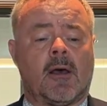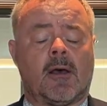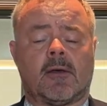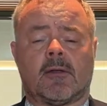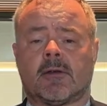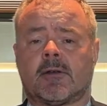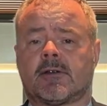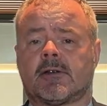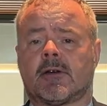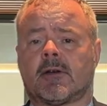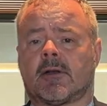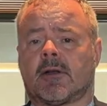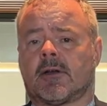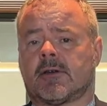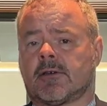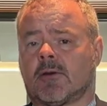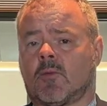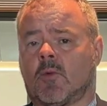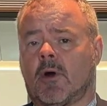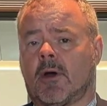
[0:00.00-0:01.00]
this certainly is
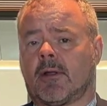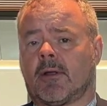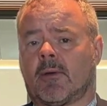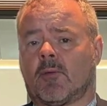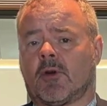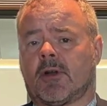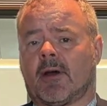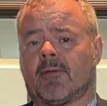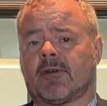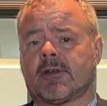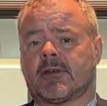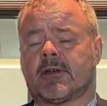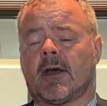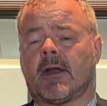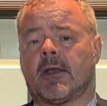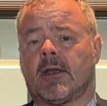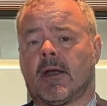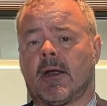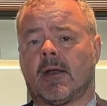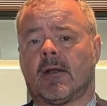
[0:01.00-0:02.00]
a wine that would have a
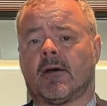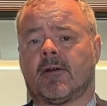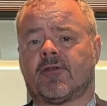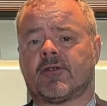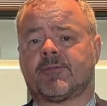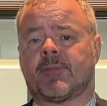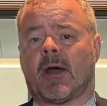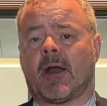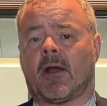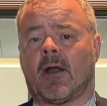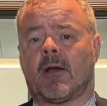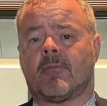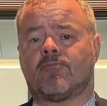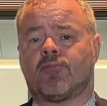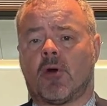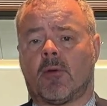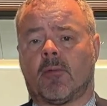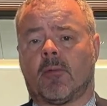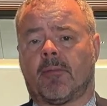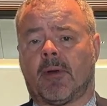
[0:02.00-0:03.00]
10-year lifespan and
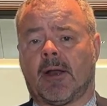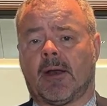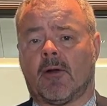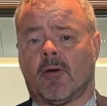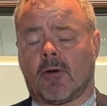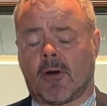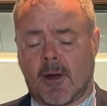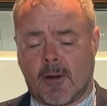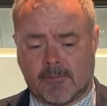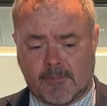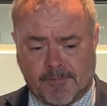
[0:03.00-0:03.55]
probably longer.